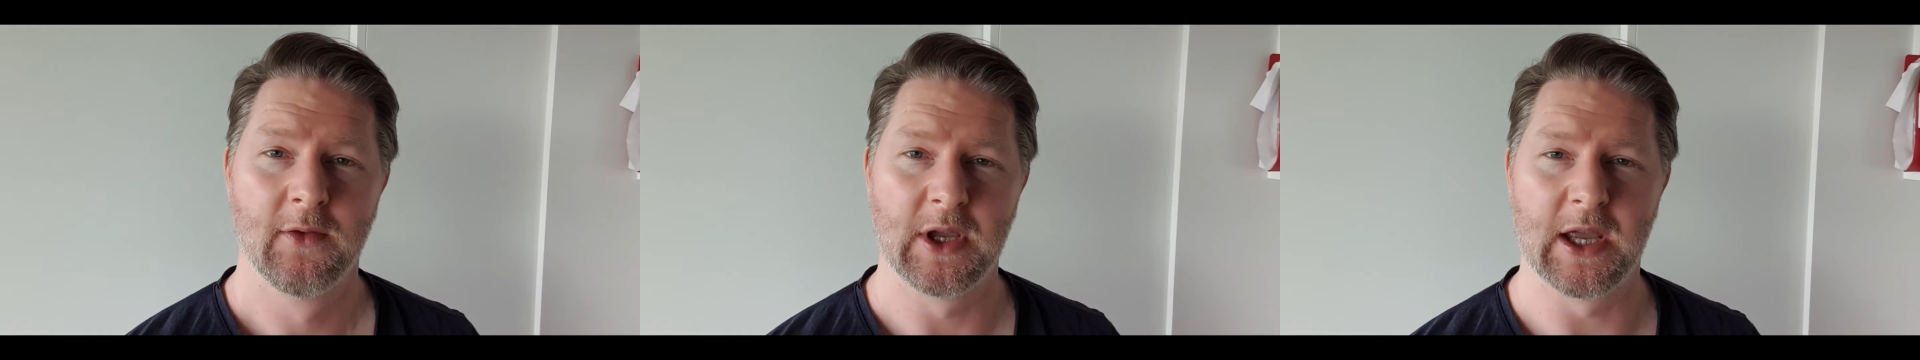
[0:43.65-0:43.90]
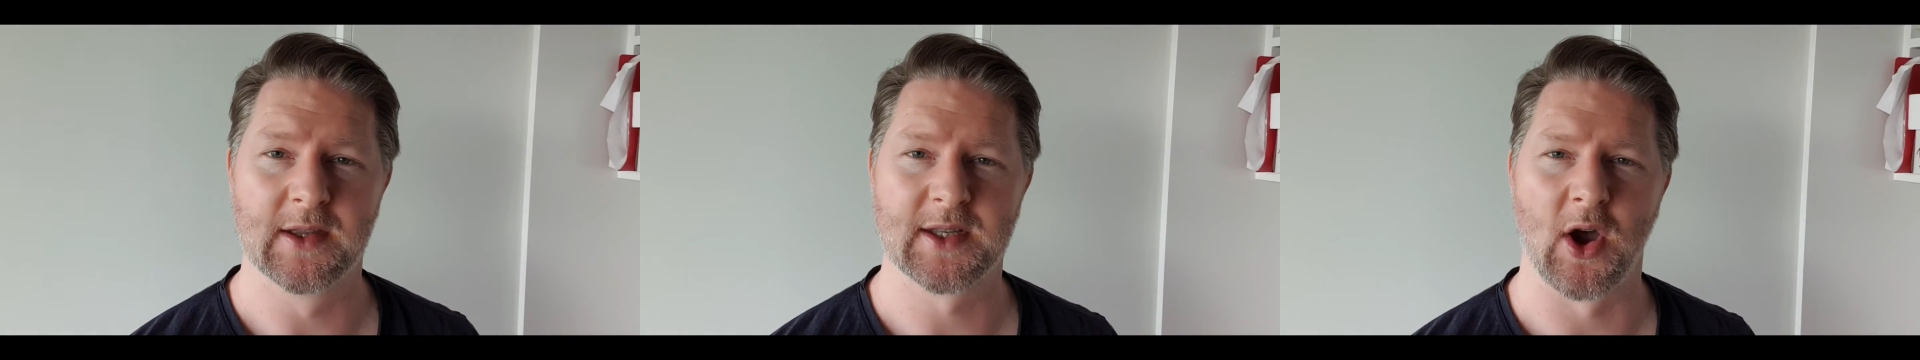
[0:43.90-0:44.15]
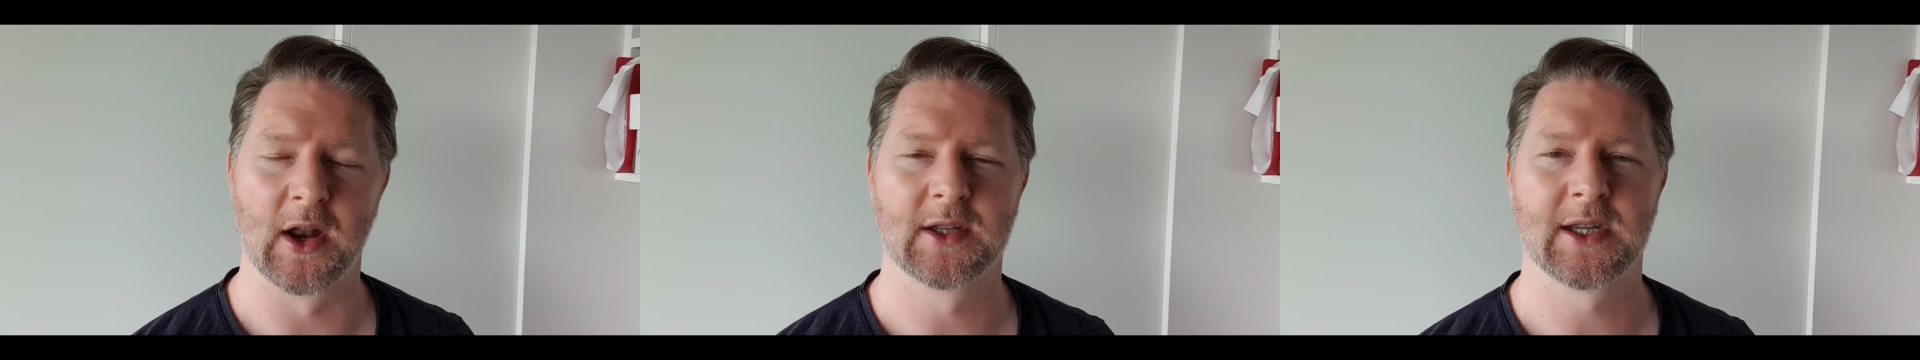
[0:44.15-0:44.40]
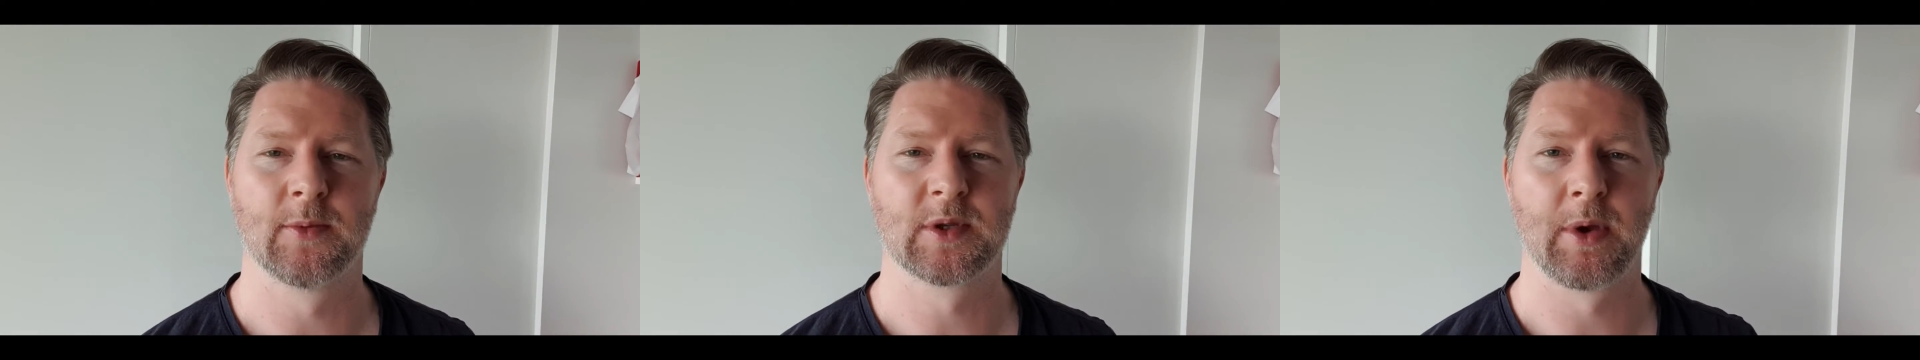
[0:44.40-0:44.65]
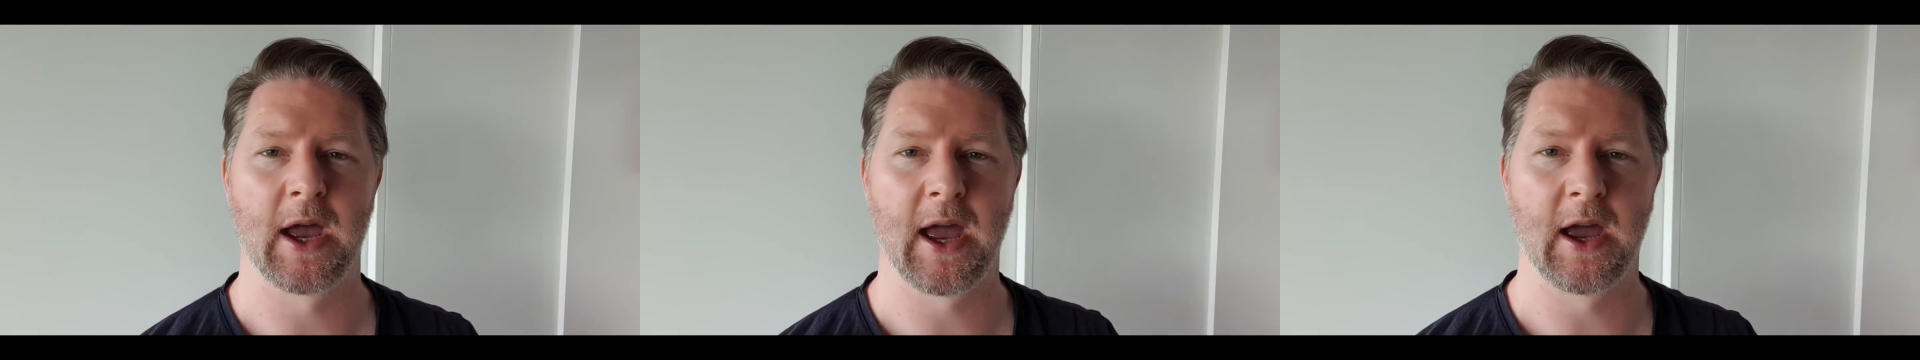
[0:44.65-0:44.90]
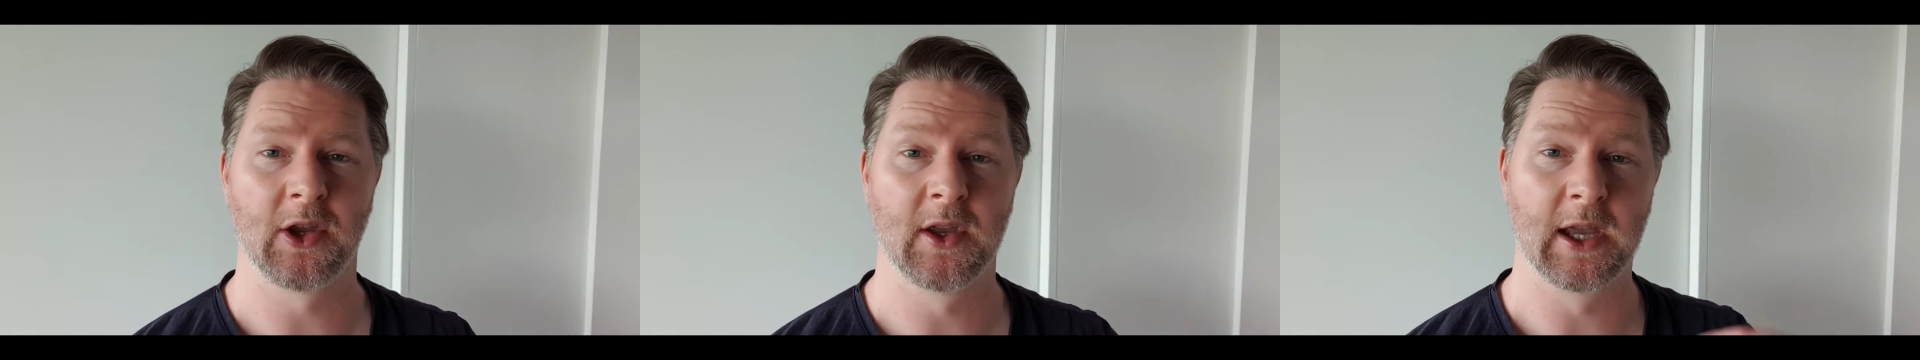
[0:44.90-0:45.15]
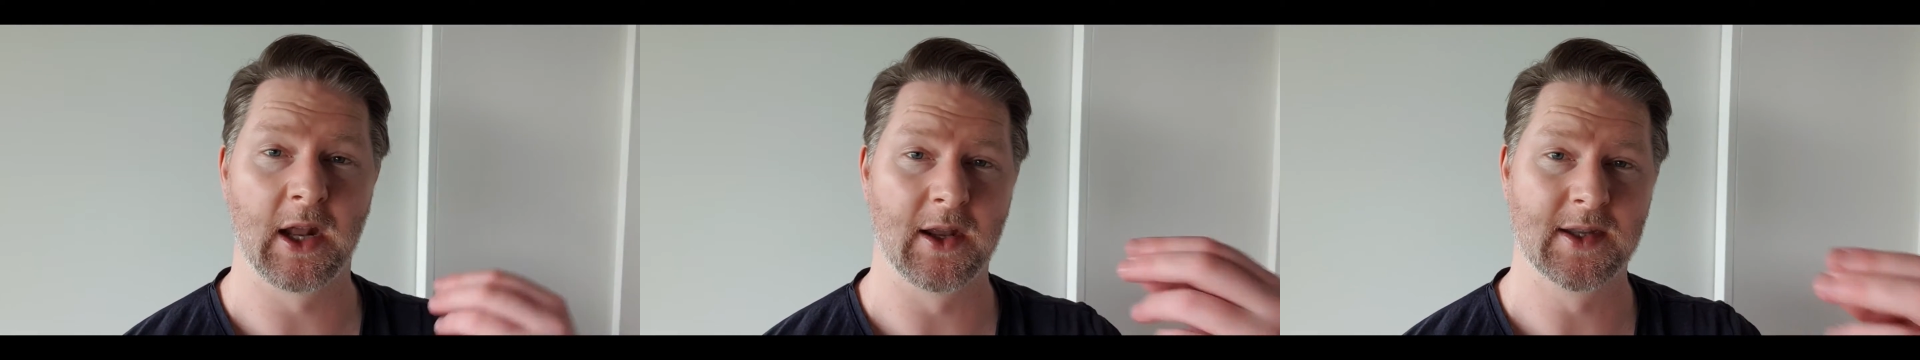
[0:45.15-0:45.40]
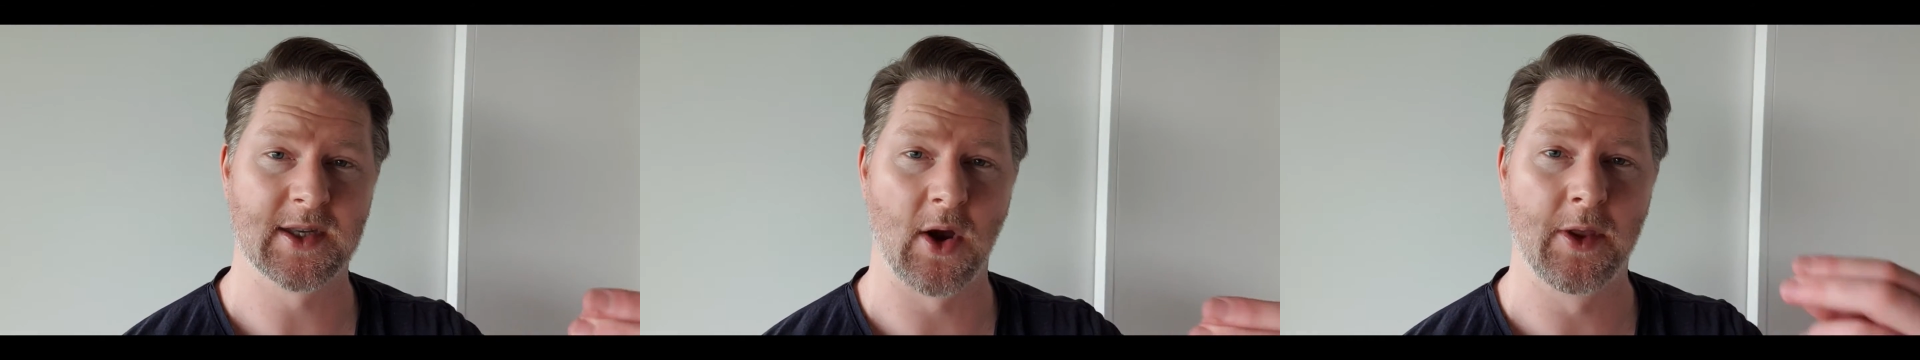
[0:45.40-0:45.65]
the insider tips about how you can get
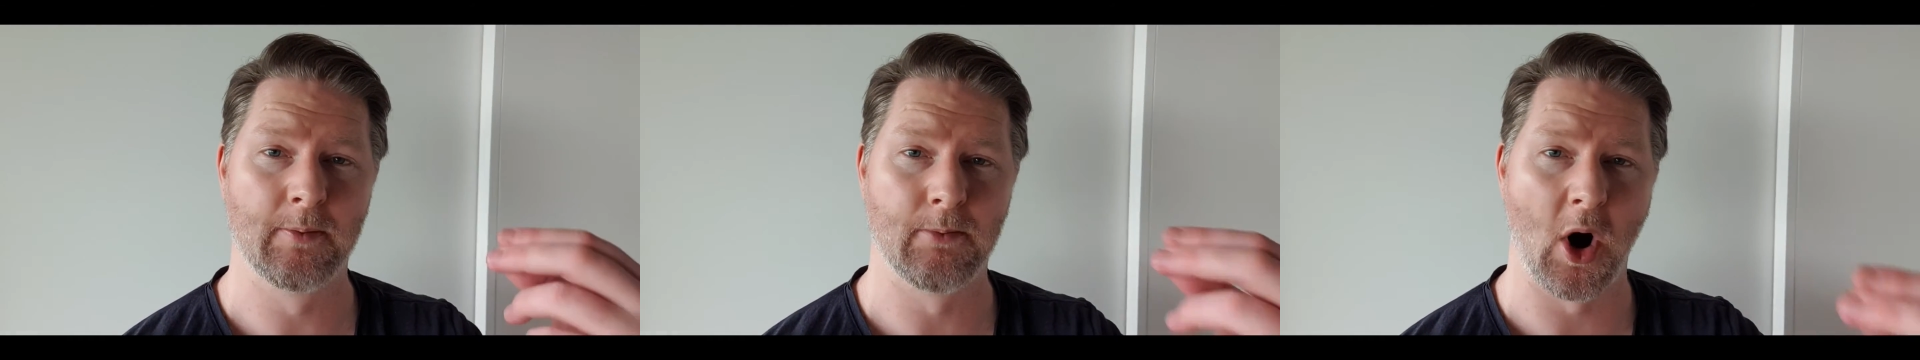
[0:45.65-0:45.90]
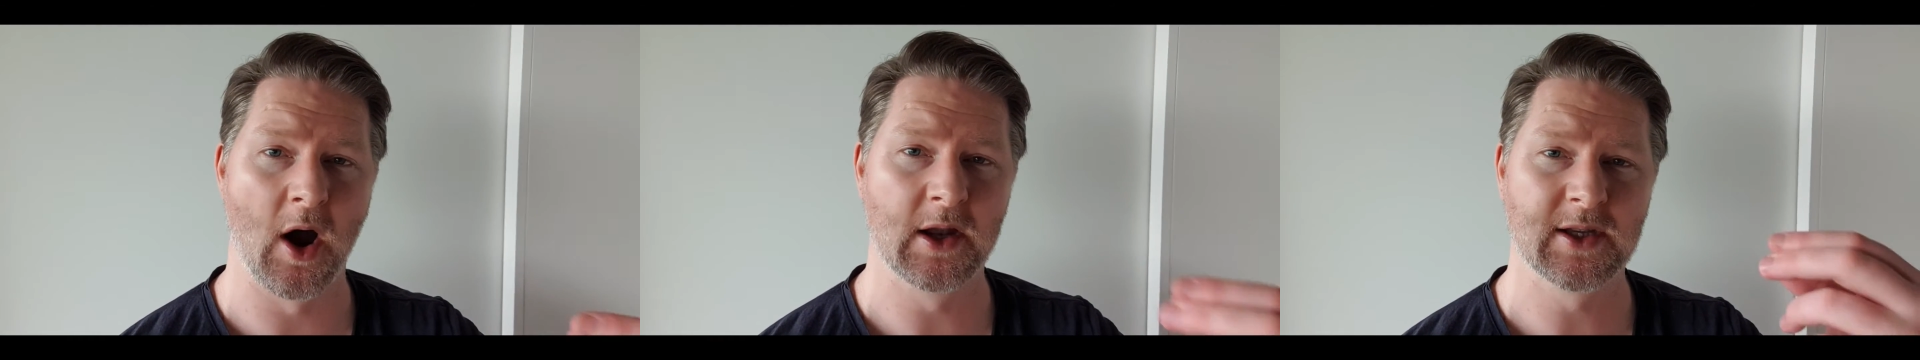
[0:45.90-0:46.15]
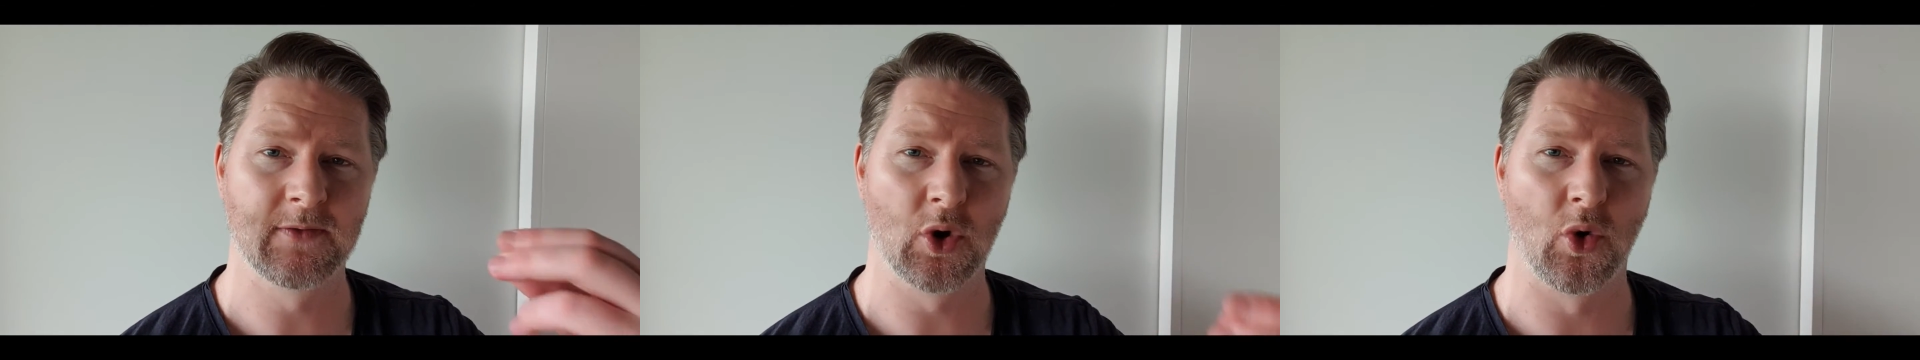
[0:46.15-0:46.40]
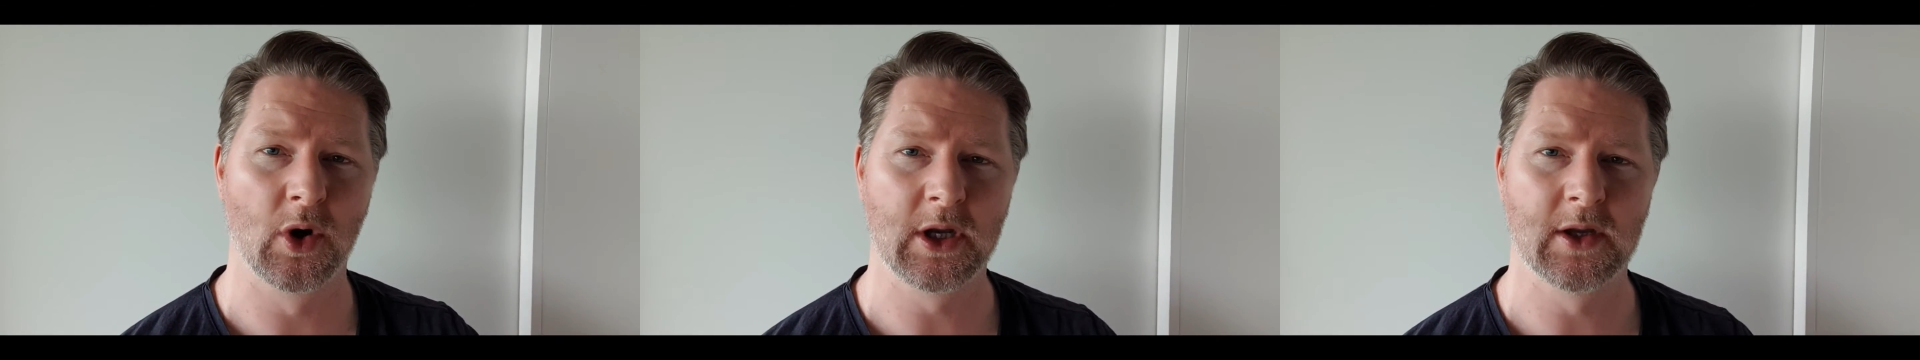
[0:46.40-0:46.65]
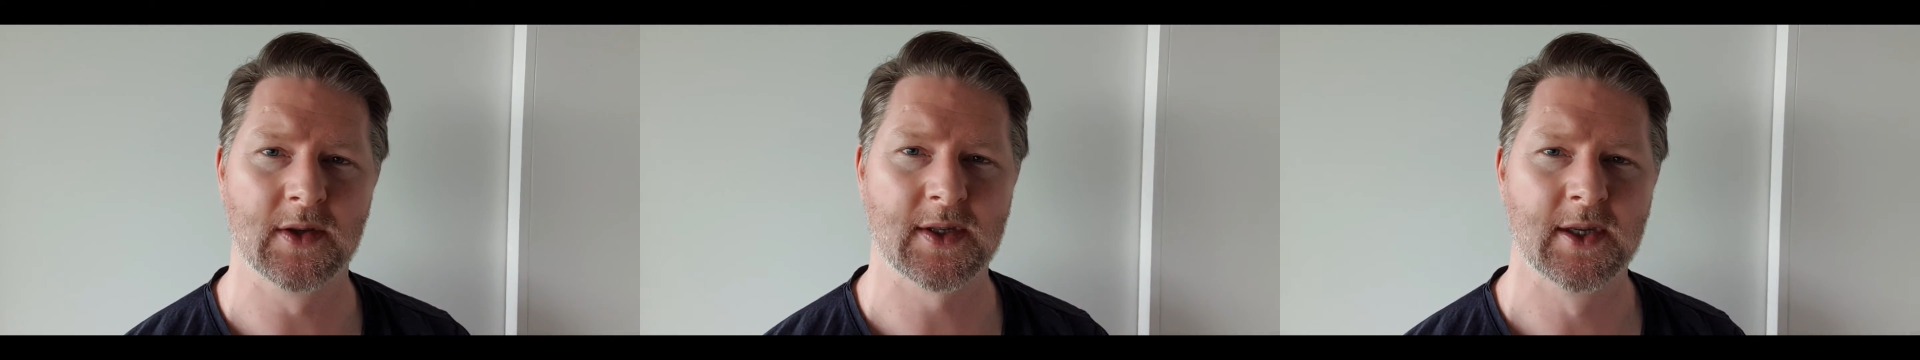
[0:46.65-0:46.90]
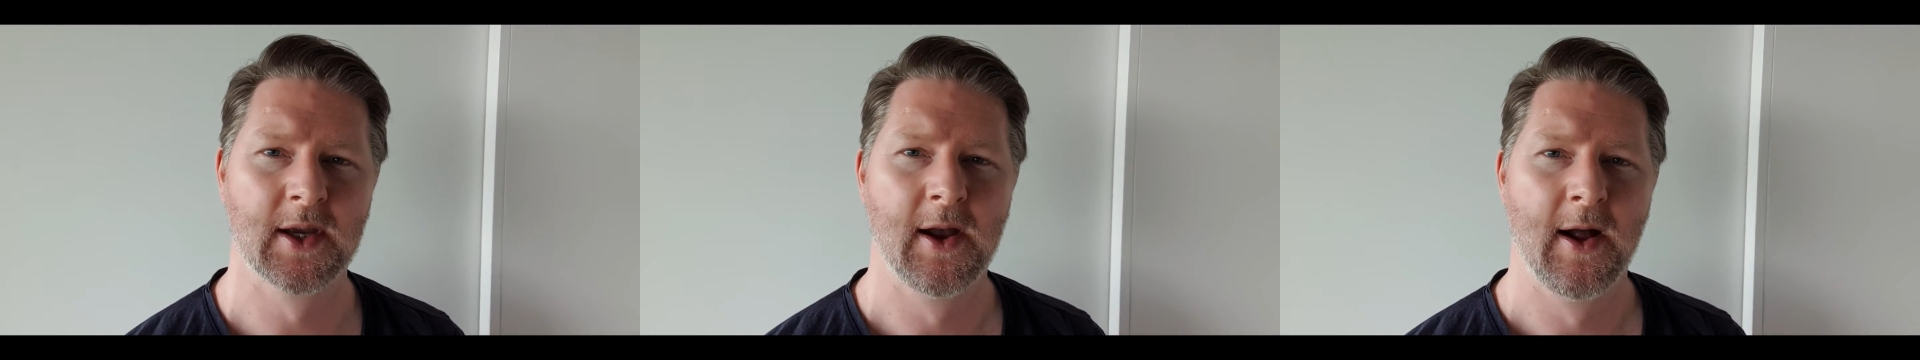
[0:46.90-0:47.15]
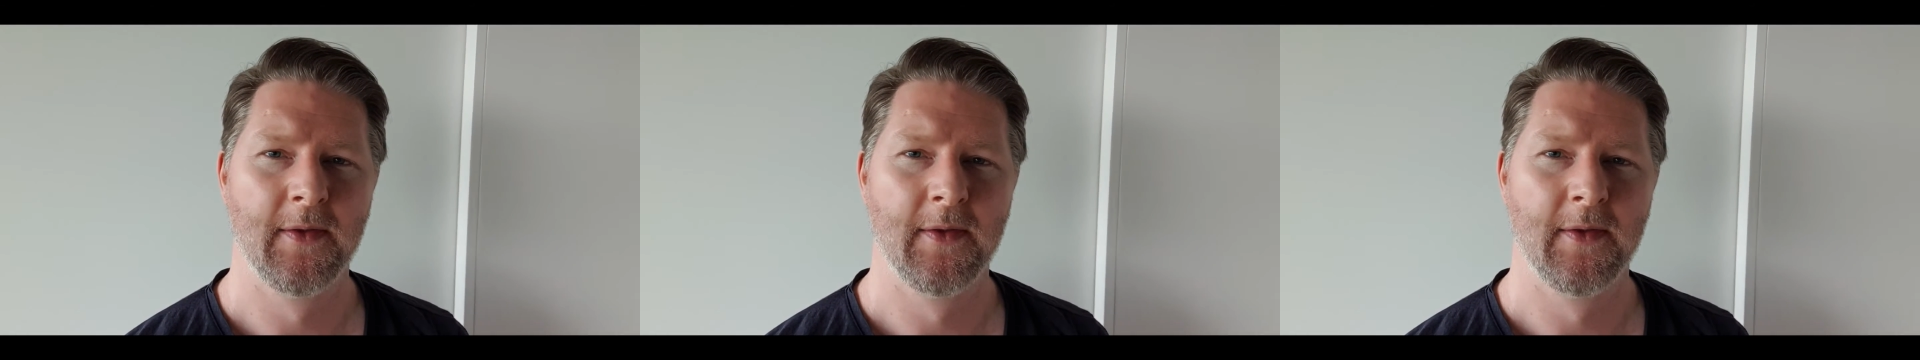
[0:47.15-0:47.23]
inside the minds of your audience